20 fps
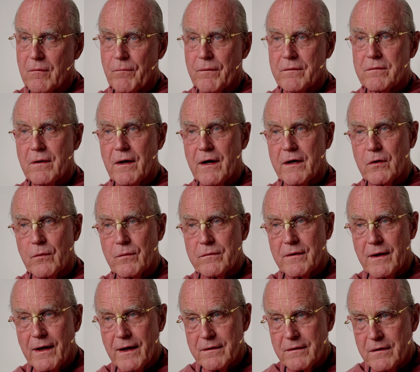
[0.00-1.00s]
the tiger
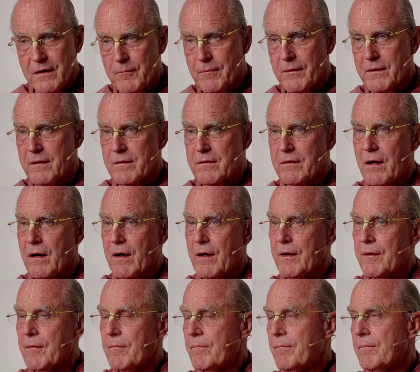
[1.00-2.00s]
attacked him and he
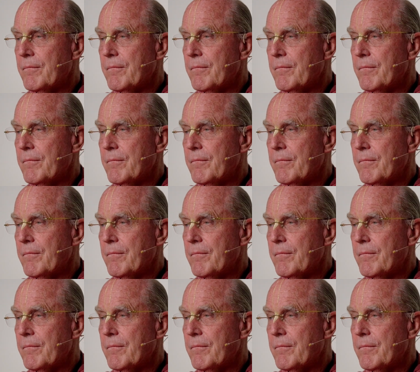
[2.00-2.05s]
died.